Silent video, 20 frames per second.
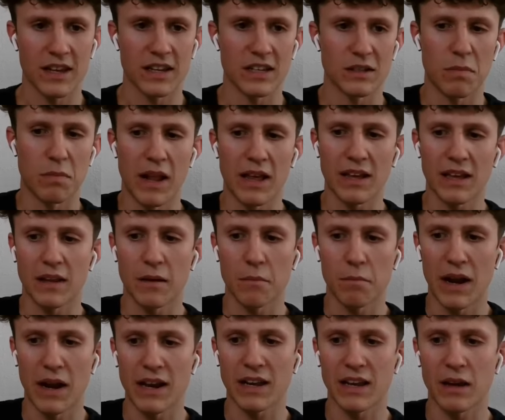is
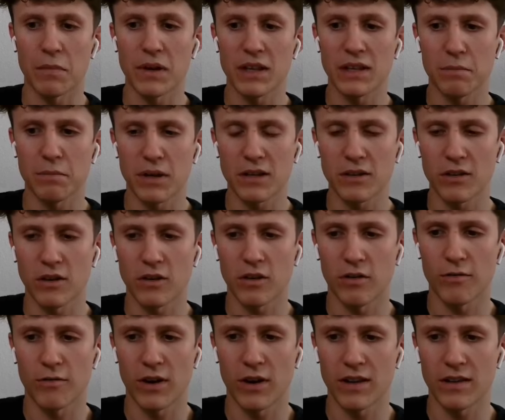planning planning a bit Bitcoin
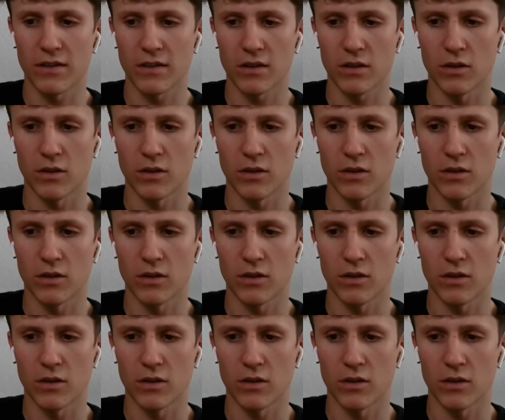conference.